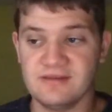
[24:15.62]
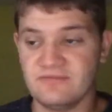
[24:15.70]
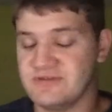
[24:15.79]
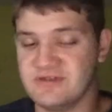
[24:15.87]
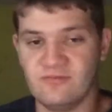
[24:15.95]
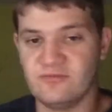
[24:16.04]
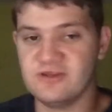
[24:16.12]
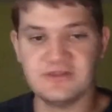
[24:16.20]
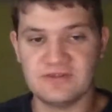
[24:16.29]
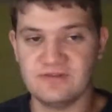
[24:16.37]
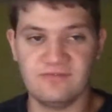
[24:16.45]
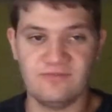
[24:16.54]
For some
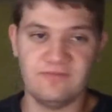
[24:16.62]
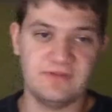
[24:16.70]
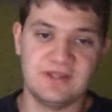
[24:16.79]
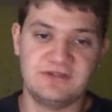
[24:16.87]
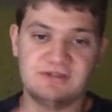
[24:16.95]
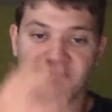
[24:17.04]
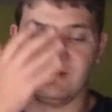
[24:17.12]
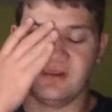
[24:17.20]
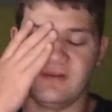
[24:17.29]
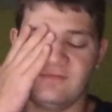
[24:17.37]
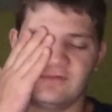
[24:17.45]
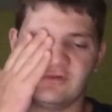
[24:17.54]
reason, Felicia
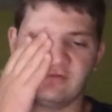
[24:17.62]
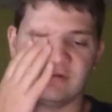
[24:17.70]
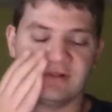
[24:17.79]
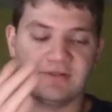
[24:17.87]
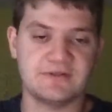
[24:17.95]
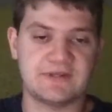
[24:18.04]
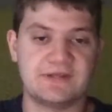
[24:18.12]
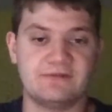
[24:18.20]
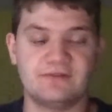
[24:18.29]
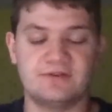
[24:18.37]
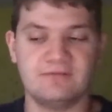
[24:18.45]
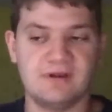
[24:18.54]
loves Short Hills. I
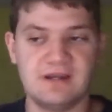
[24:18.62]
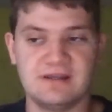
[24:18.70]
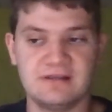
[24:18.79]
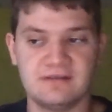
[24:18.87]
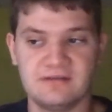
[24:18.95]
don't know why.